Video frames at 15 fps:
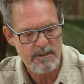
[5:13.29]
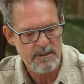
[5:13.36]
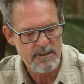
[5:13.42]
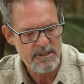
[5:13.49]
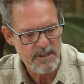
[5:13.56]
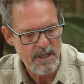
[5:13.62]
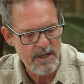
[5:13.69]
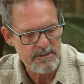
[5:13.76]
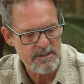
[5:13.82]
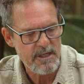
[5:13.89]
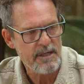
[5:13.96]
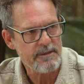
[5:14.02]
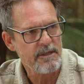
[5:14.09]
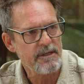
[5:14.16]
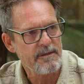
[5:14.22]
slows
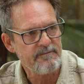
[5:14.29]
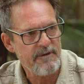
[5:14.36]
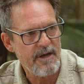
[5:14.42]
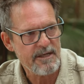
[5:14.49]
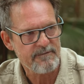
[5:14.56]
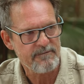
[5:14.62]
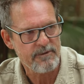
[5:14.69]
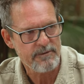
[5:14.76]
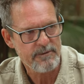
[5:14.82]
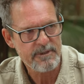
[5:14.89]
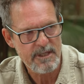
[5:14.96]
down the lymphatic fluid.